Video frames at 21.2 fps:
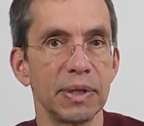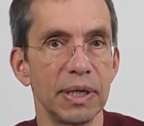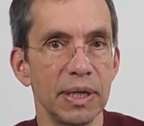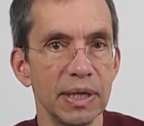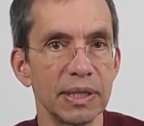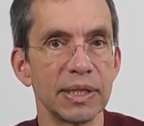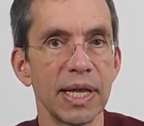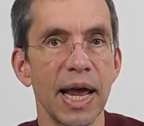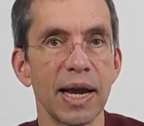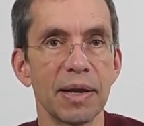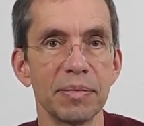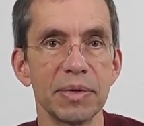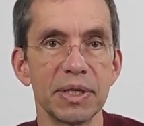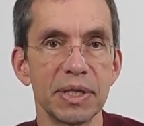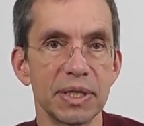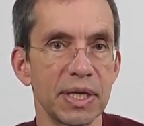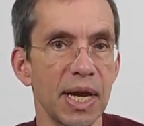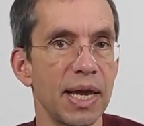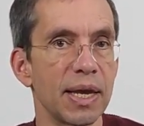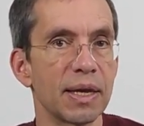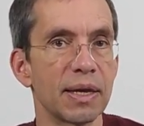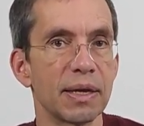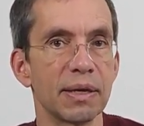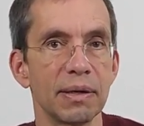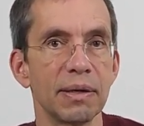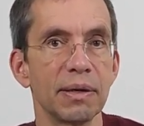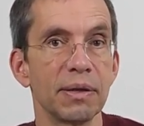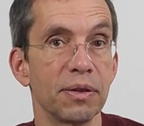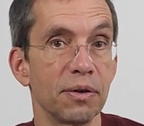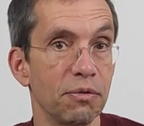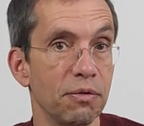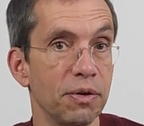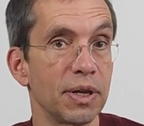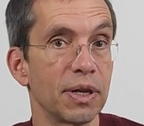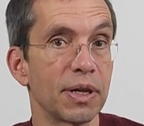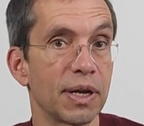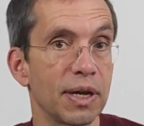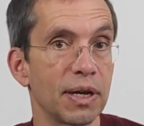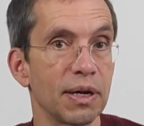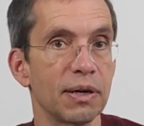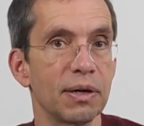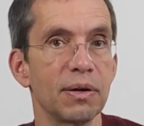Is that a mistake the real
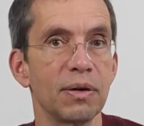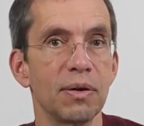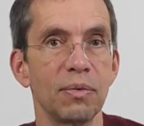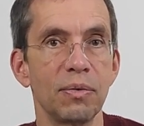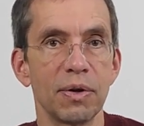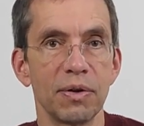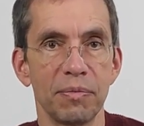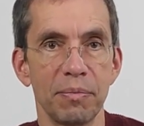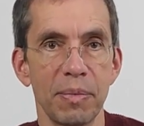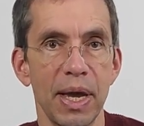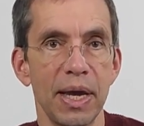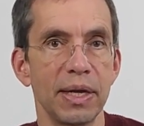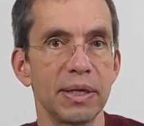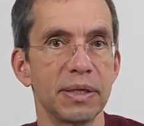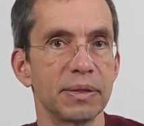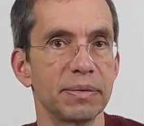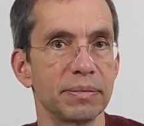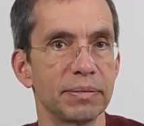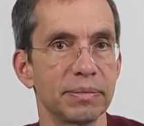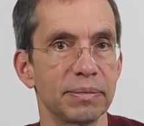killer would have made?